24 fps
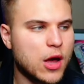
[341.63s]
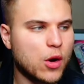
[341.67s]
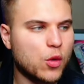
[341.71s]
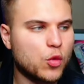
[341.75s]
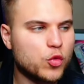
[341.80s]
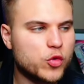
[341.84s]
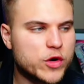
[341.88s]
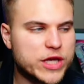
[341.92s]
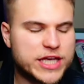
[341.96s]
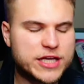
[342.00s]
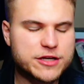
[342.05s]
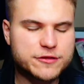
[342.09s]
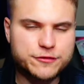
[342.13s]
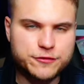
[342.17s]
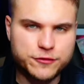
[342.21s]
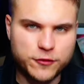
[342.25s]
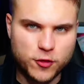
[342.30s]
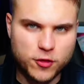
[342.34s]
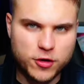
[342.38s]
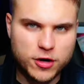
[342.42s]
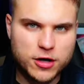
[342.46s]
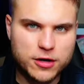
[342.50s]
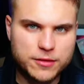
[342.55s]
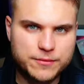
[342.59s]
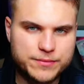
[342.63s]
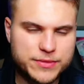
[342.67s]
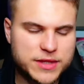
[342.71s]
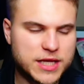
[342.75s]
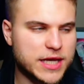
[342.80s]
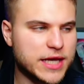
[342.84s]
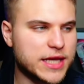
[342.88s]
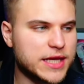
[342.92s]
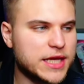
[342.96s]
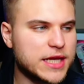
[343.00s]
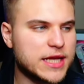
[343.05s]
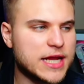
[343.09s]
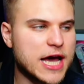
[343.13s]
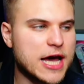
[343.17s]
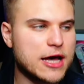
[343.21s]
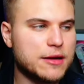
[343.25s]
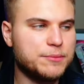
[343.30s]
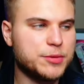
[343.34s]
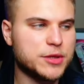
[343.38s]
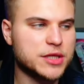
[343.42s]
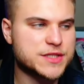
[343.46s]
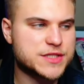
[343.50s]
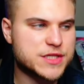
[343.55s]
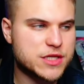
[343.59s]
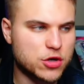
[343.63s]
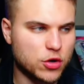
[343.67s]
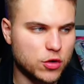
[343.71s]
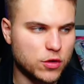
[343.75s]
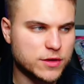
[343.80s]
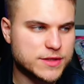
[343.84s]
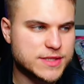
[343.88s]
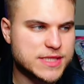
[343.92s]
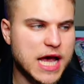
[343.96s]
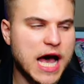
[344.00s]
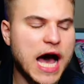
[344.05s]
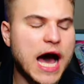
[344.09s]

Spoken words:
Week 4, the Indianapolis Colts.